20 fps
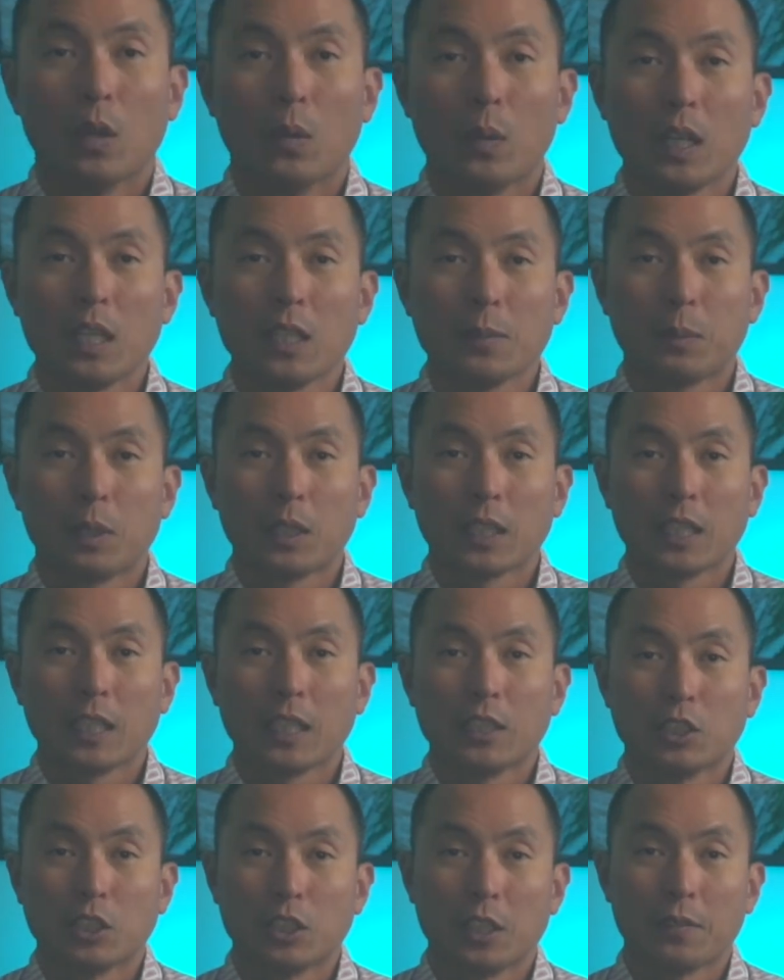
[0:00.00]
Hawaii's market
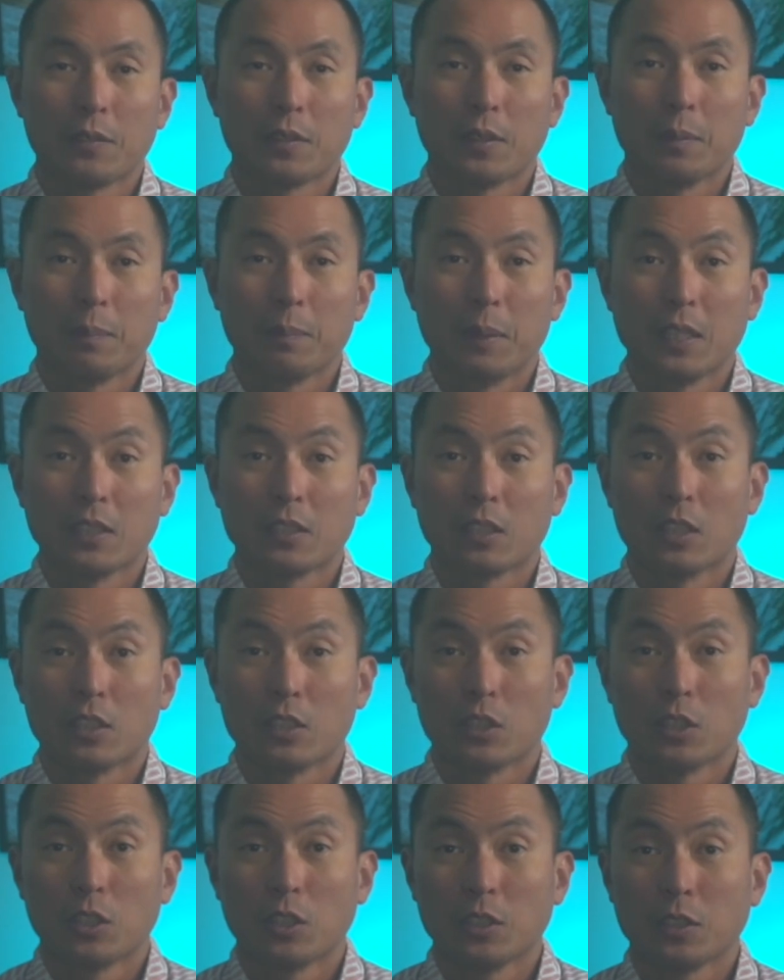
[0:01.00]
can shift based on
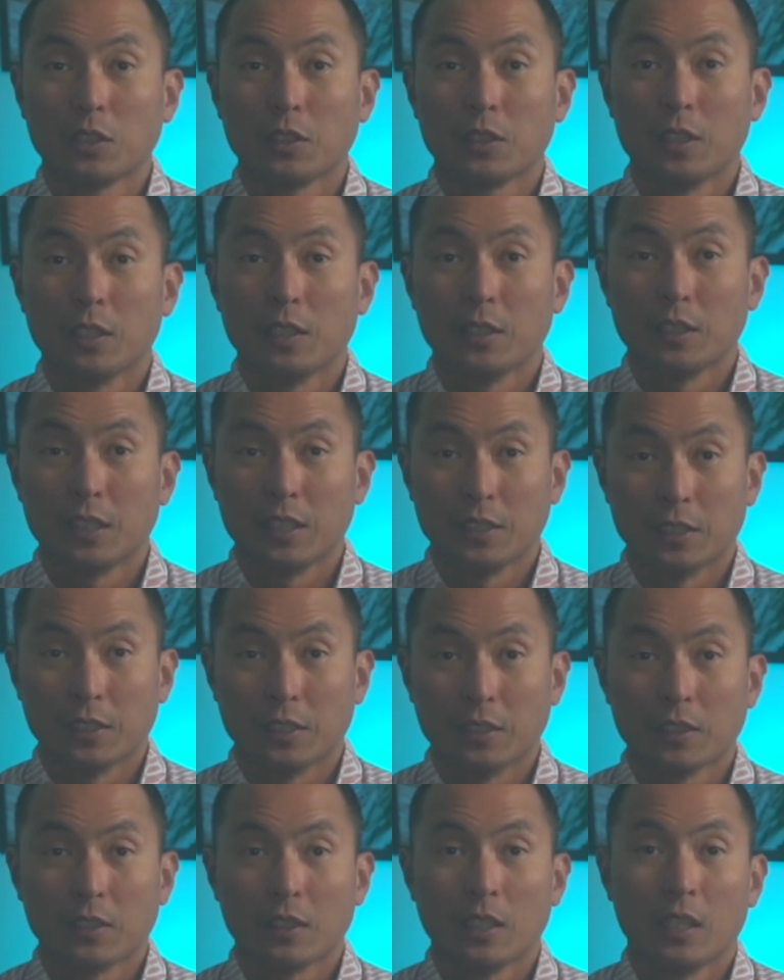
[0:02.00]
tourist
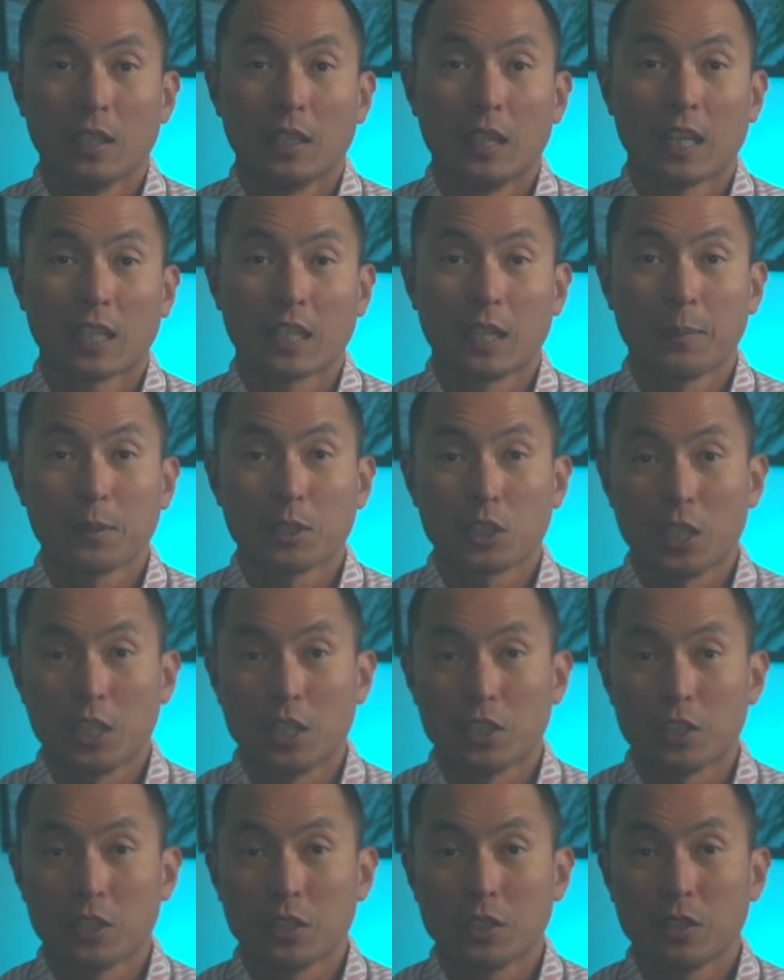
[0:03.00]
seasons, economic
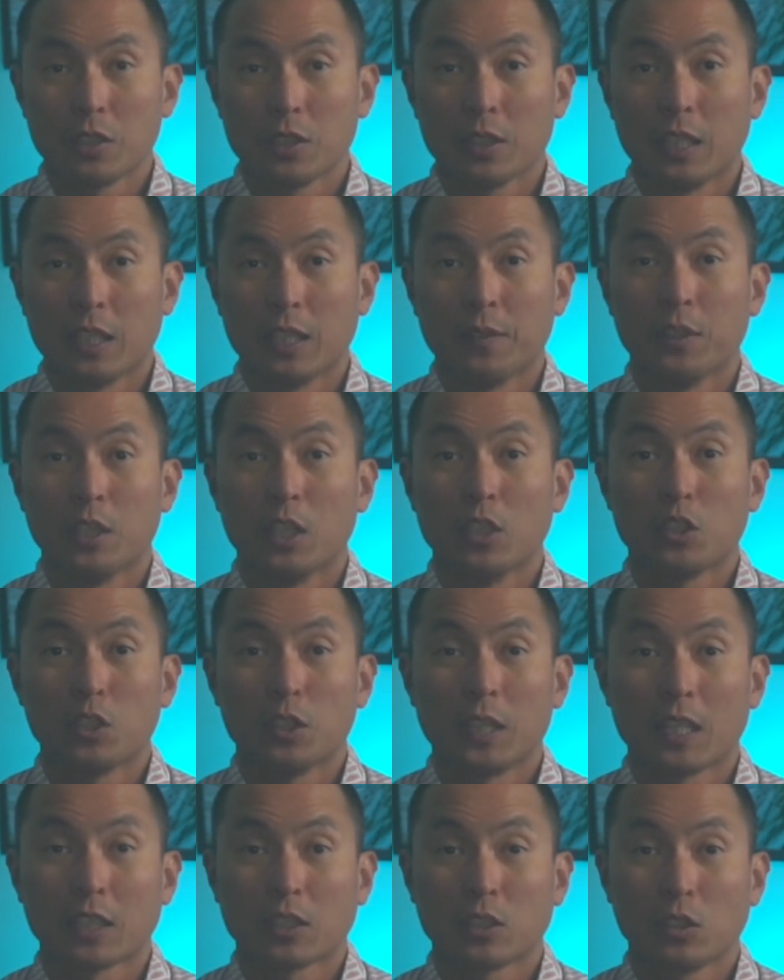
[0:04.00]
changes, and even
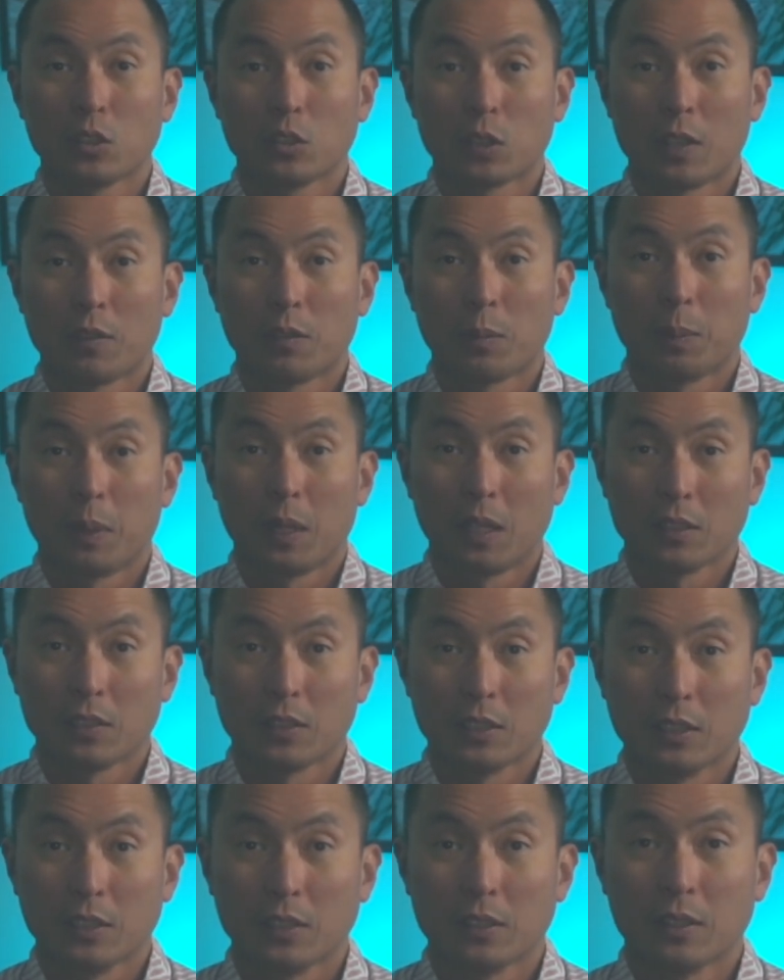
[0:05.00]
international travel
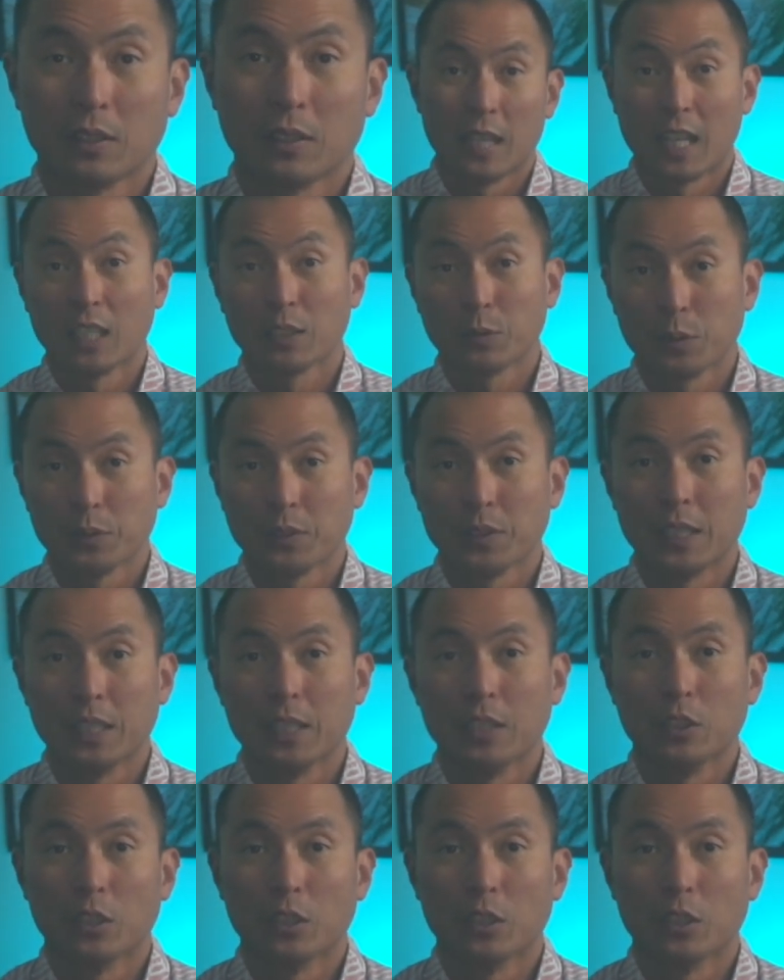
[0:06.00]
policies, as we've seen